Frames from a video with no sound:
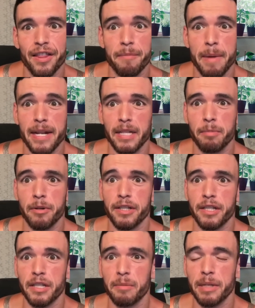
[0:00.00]
the men's
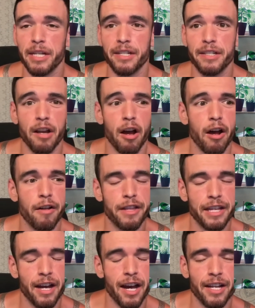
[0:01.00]
prisons because all
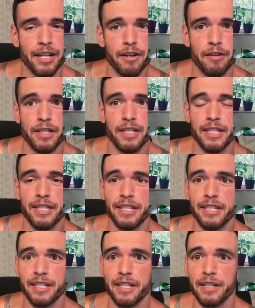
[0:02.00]
the, uh, you know, the
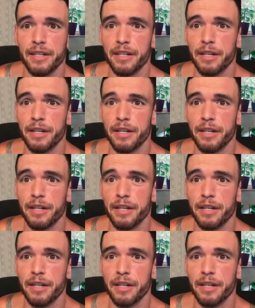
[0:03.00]
sissies and,